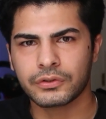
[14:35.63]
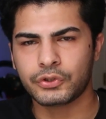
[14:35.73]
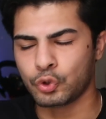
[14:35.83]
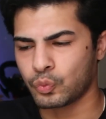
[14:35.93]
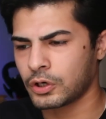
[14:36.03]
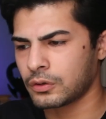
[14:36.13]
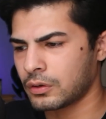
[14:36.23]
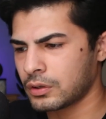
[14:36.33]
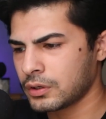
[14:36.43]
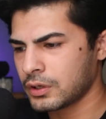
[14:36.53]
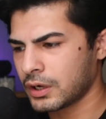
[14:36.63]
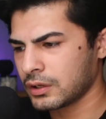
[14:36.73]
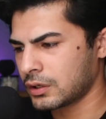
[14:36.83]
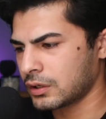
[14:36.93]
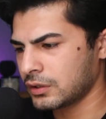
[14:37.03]
Do you want
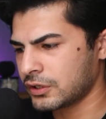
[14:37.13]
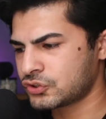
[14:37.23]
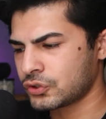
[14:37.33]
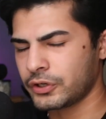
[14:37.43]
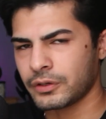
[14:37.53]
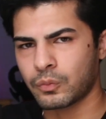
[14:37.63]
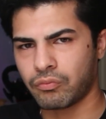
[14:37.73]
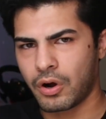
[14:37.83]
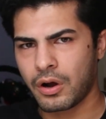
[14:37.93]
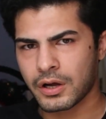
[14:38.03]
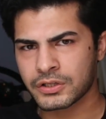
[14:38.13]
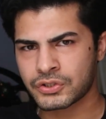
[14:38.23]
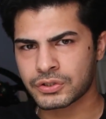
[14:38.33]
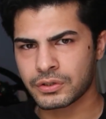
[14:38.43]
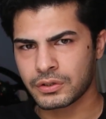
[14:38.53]
a luxury
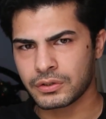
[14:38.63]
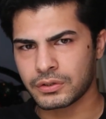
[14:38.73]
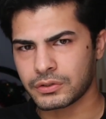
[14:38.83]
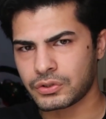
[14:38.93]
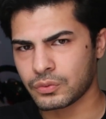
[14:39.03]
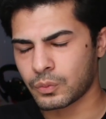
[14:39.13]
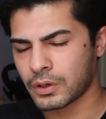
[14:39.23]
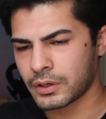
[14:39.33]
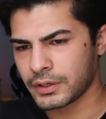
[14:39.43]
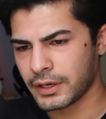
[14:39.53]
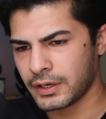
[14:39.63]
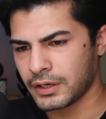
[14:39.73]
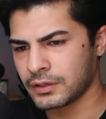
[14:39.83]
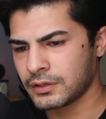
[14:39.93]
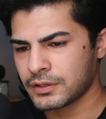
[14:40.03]
watch? Do you want
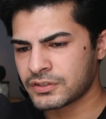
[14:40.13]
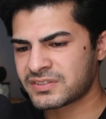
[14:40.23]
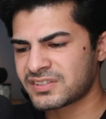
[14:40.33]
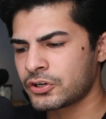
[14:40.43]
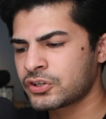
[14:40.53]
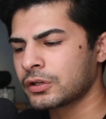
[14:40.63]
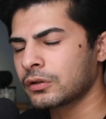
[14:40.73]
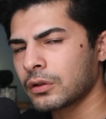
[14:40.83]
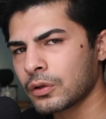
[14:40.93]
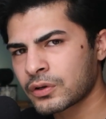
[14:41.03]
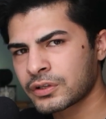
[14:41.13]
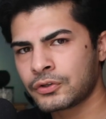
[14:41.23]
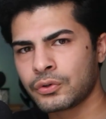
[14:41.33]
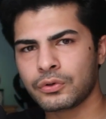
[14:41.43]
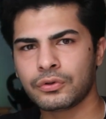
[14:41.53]
a certain look
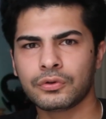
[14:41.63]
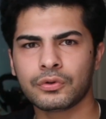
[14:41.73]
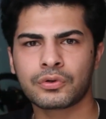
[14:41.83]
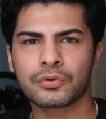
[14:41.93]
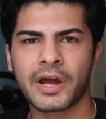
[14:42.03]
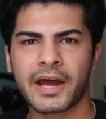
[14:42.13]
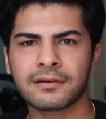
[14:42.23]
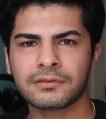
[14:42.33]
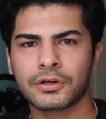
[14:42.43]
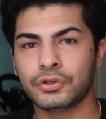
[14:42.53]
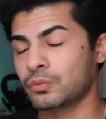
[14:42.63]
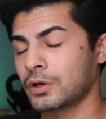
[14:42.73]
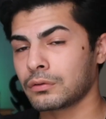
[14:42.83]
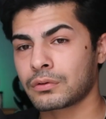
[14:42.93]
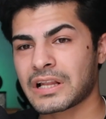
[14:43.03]
to you to have? Do you
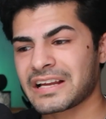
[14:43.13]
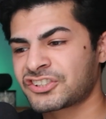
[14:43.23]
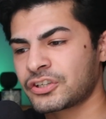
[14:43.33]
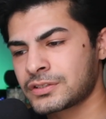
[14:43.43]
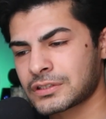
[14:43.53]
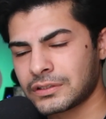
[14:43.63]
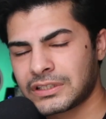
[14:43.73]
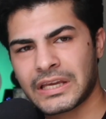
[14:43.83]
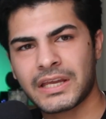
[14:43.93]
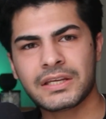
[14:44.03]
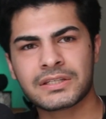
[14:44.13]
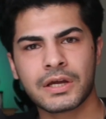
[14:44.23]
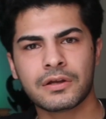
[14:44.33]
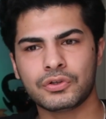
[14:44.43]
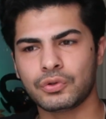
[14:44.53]
want to look like Tristan Tate?
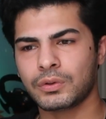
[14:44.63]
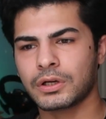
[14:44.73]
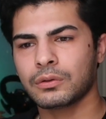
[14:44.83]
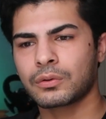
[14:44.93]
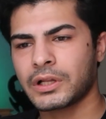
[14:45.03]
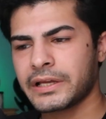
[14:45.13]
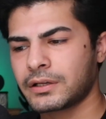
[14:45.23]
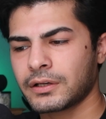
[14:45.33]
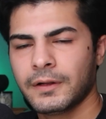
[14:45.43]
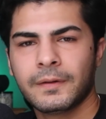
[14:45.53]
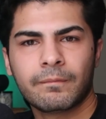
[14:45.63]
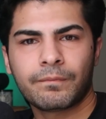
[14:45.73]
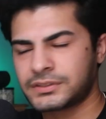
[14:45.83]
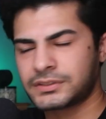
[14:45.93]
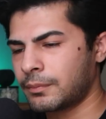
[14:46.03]
Do you want to look like
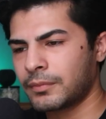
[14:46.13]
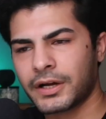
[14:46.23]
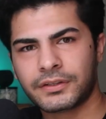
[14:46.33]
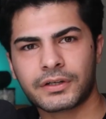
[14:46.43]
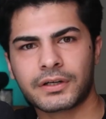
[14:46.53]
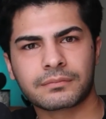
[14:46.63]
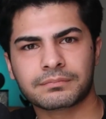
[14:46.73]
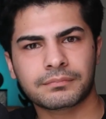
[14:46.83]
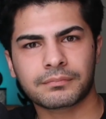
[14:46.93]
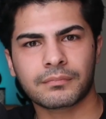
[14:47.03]
some other